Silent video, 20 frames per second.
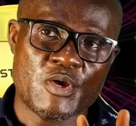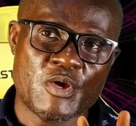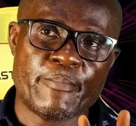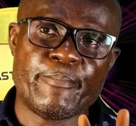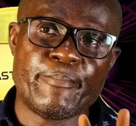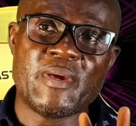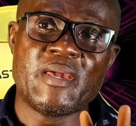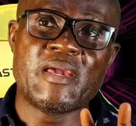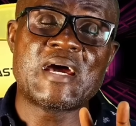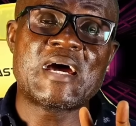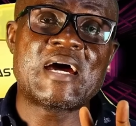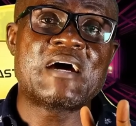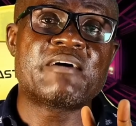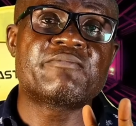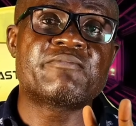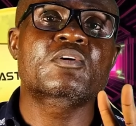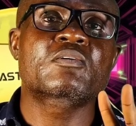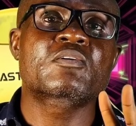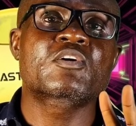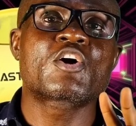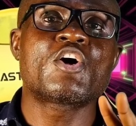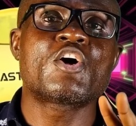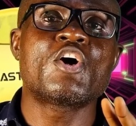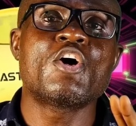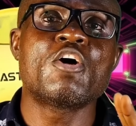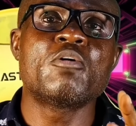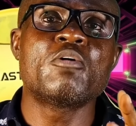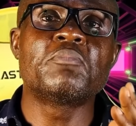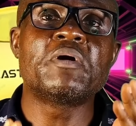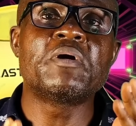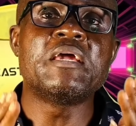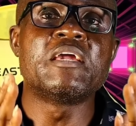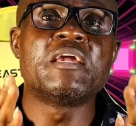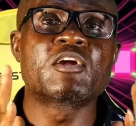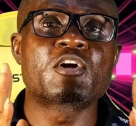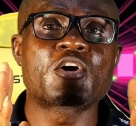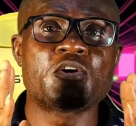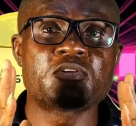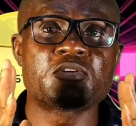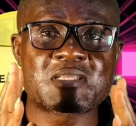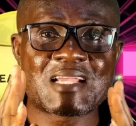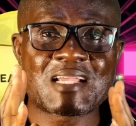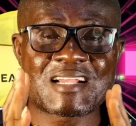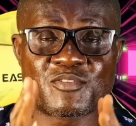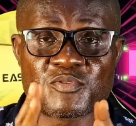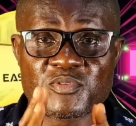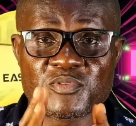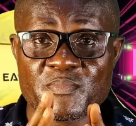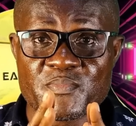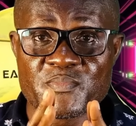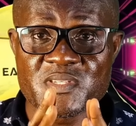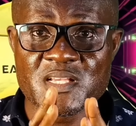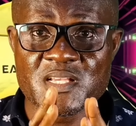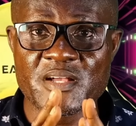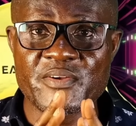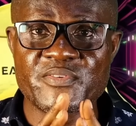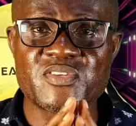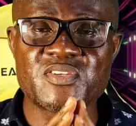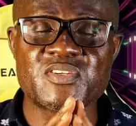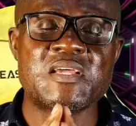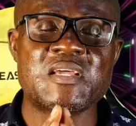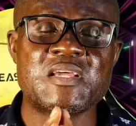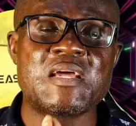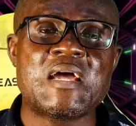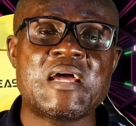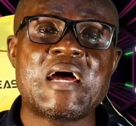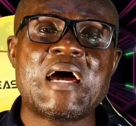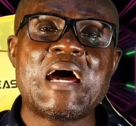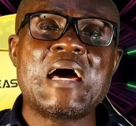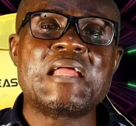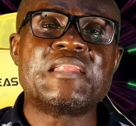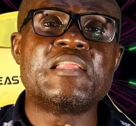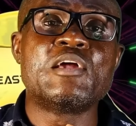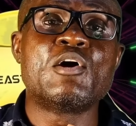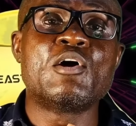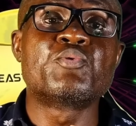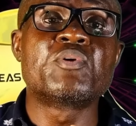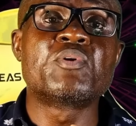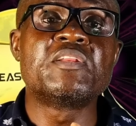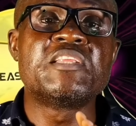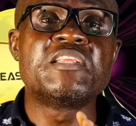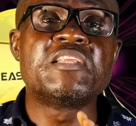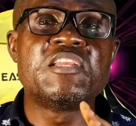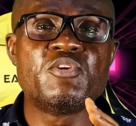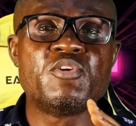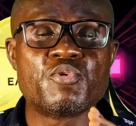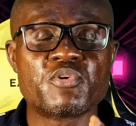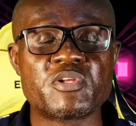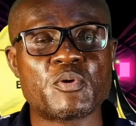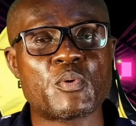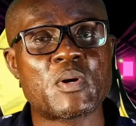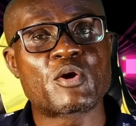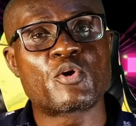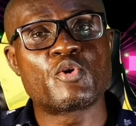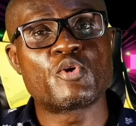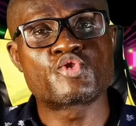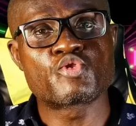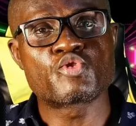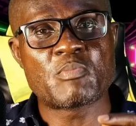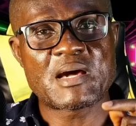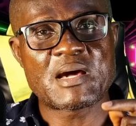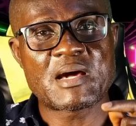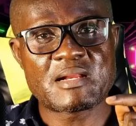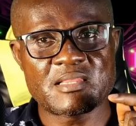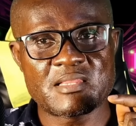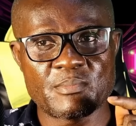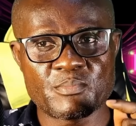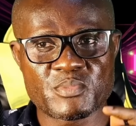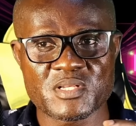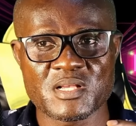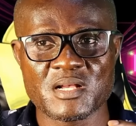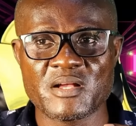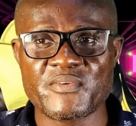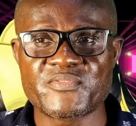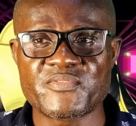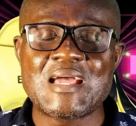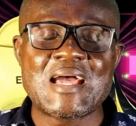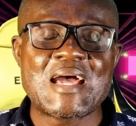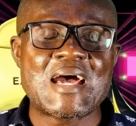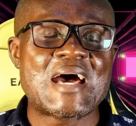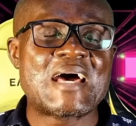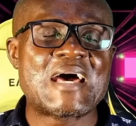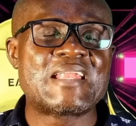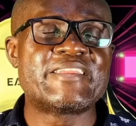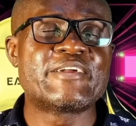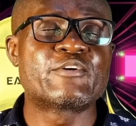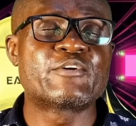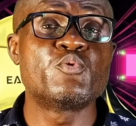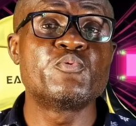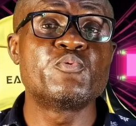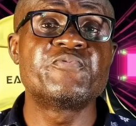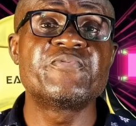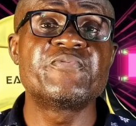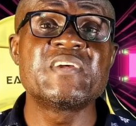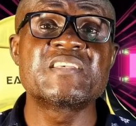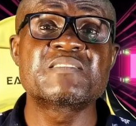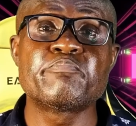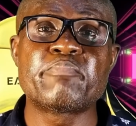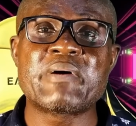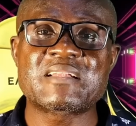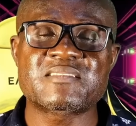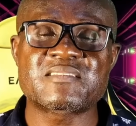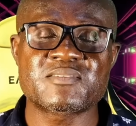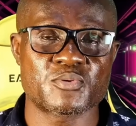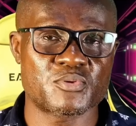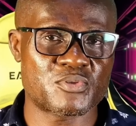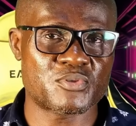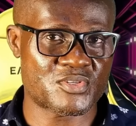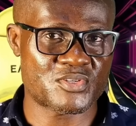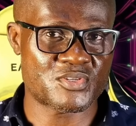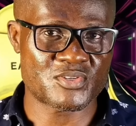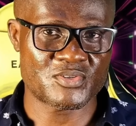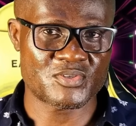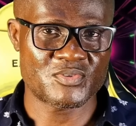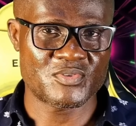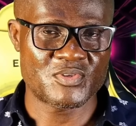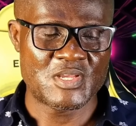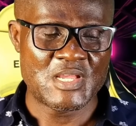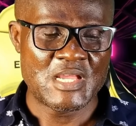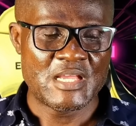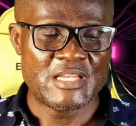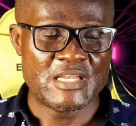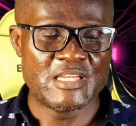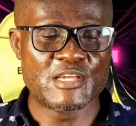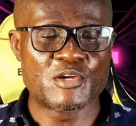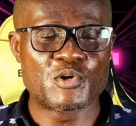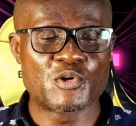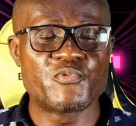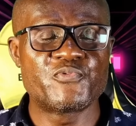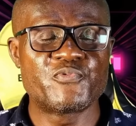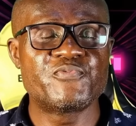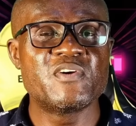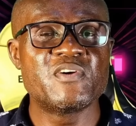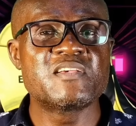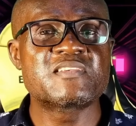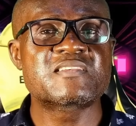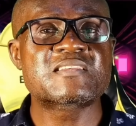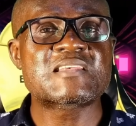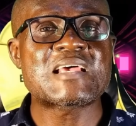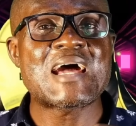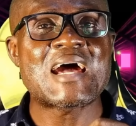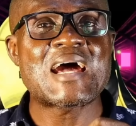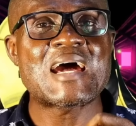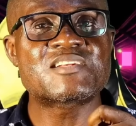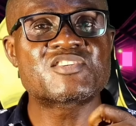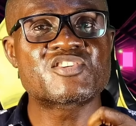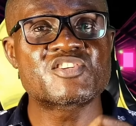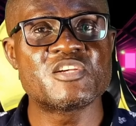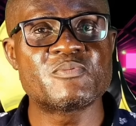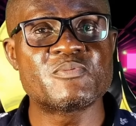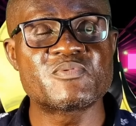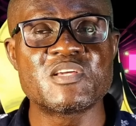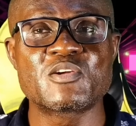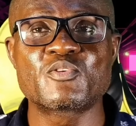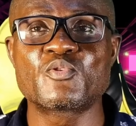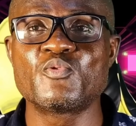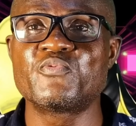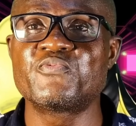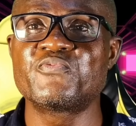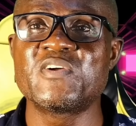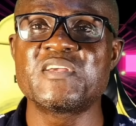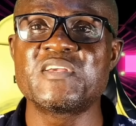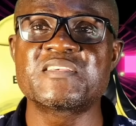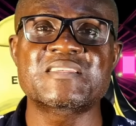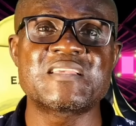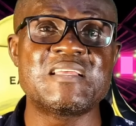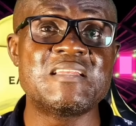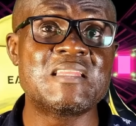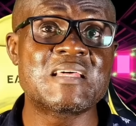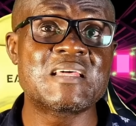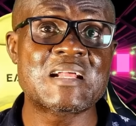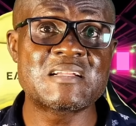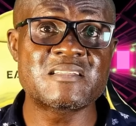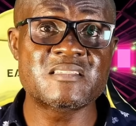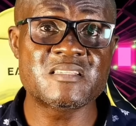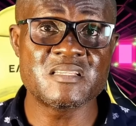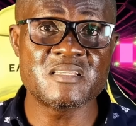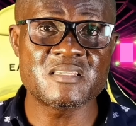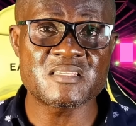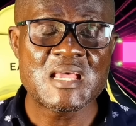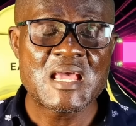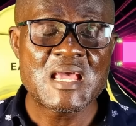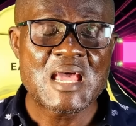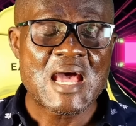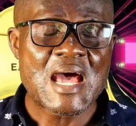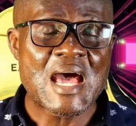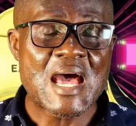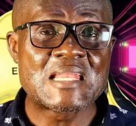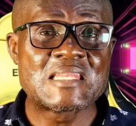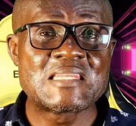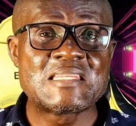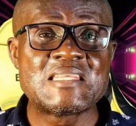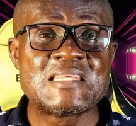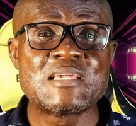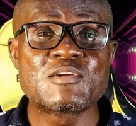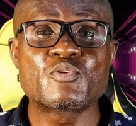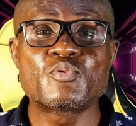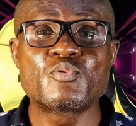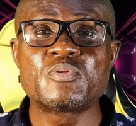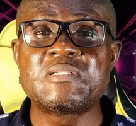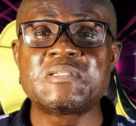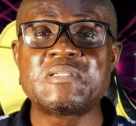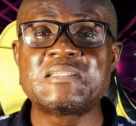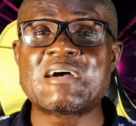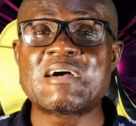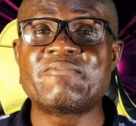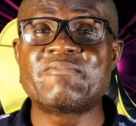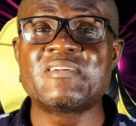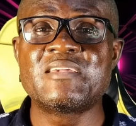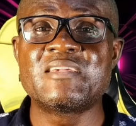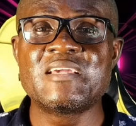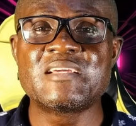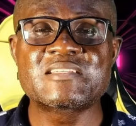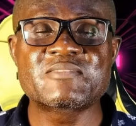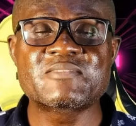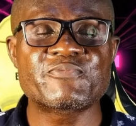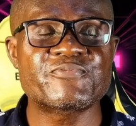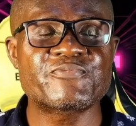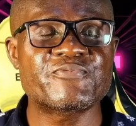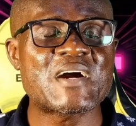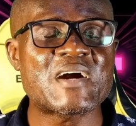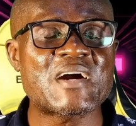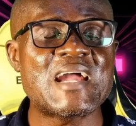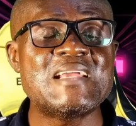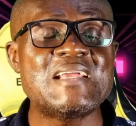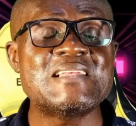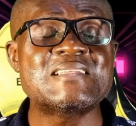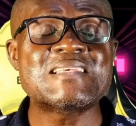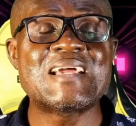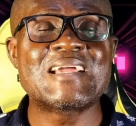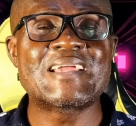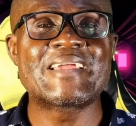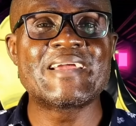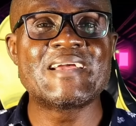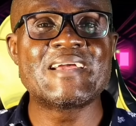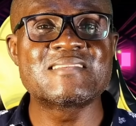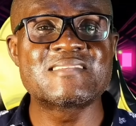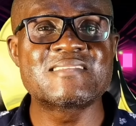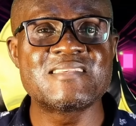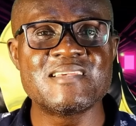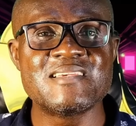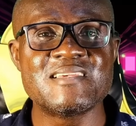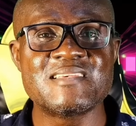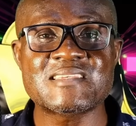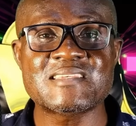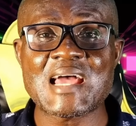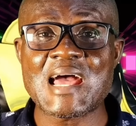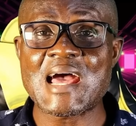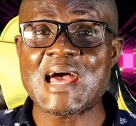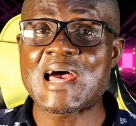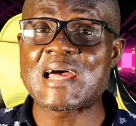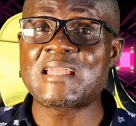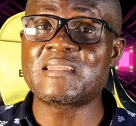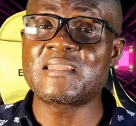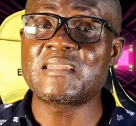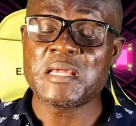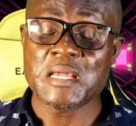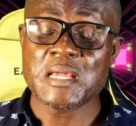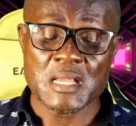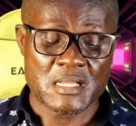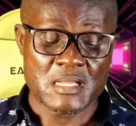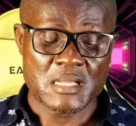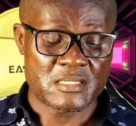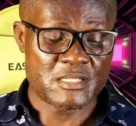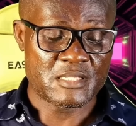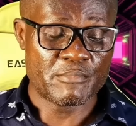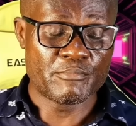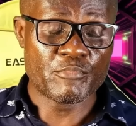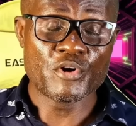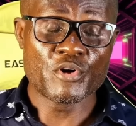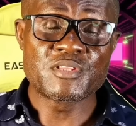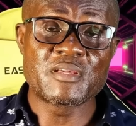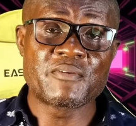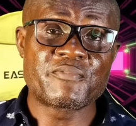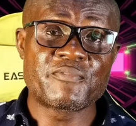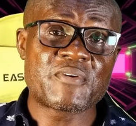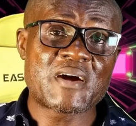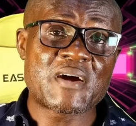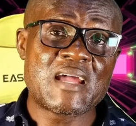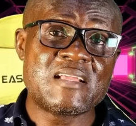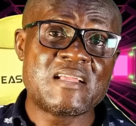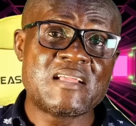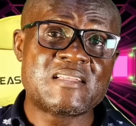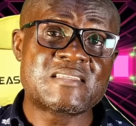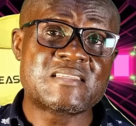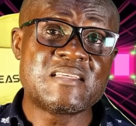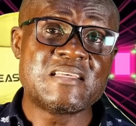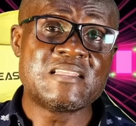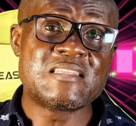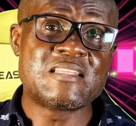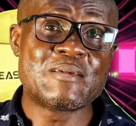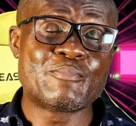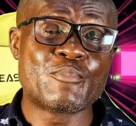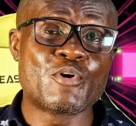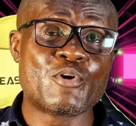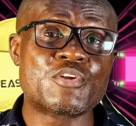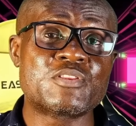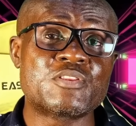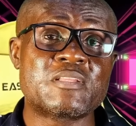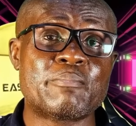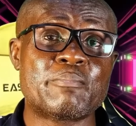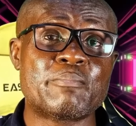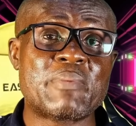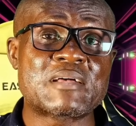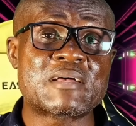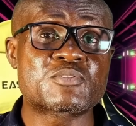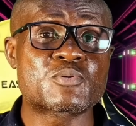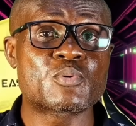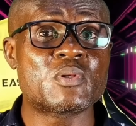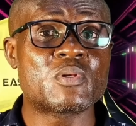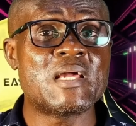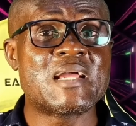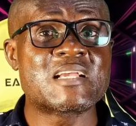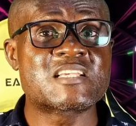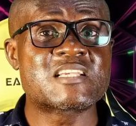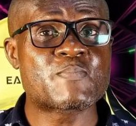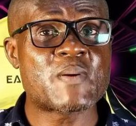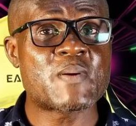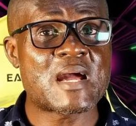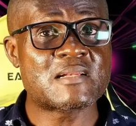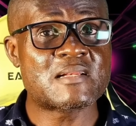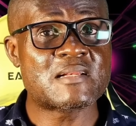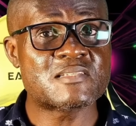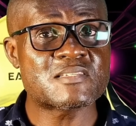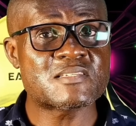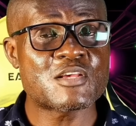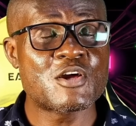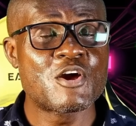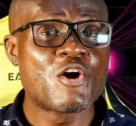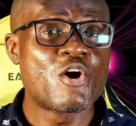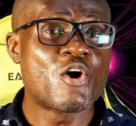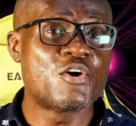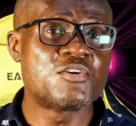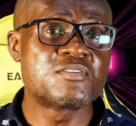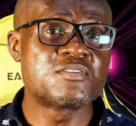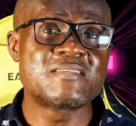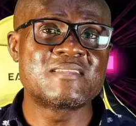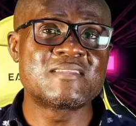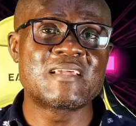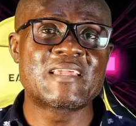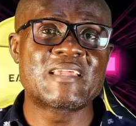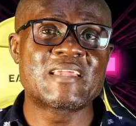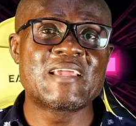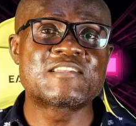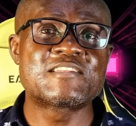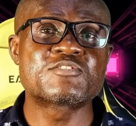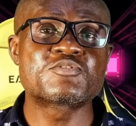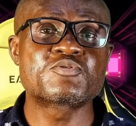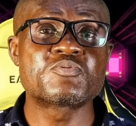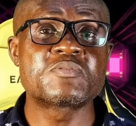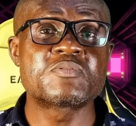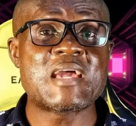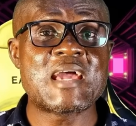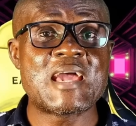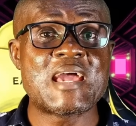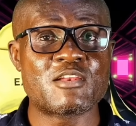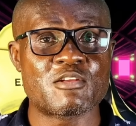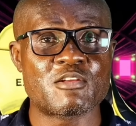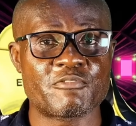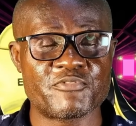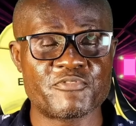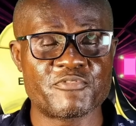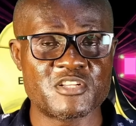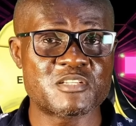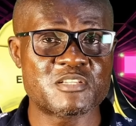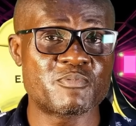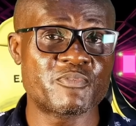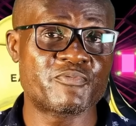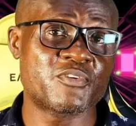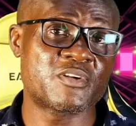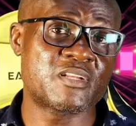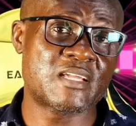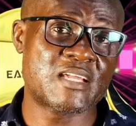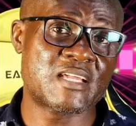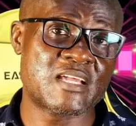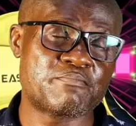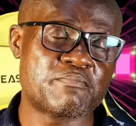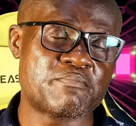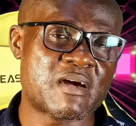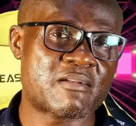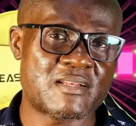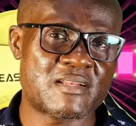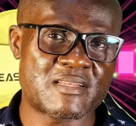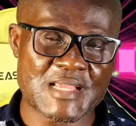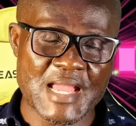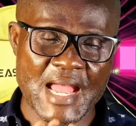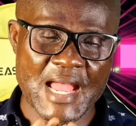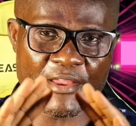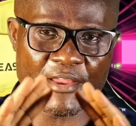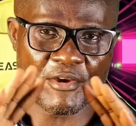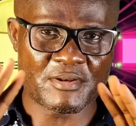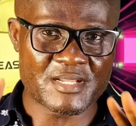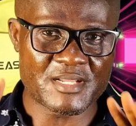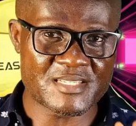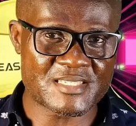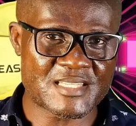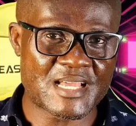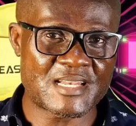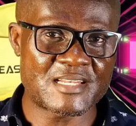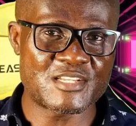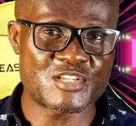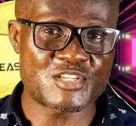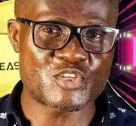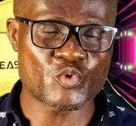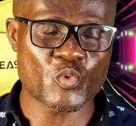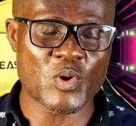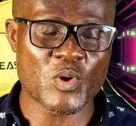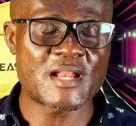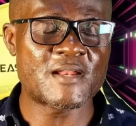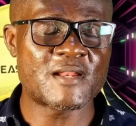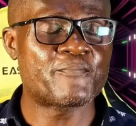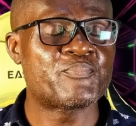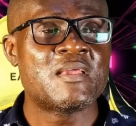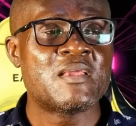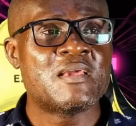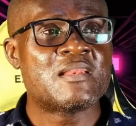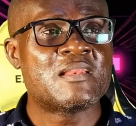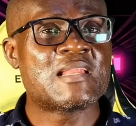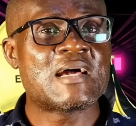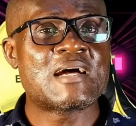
may have come in contact with themselves and they already knew they were going to marry themselves, and they could face battles, they could face hardships, they could face hindrances, and they could navigate, fight against this, and the more they fight, the more the battle expands until they get to the end of it before they get married. I understand this one. Now,